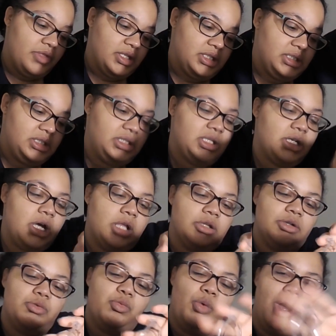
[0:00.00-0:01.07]
this is in the
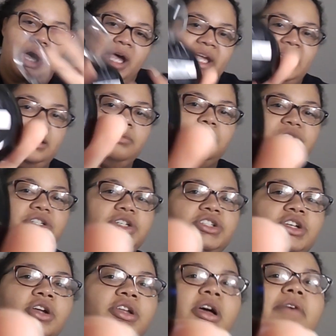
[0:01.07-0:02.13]
color Wine, which I'll
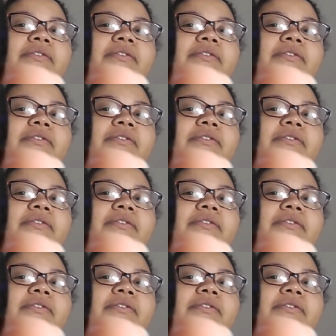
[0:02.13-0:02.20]
show y'all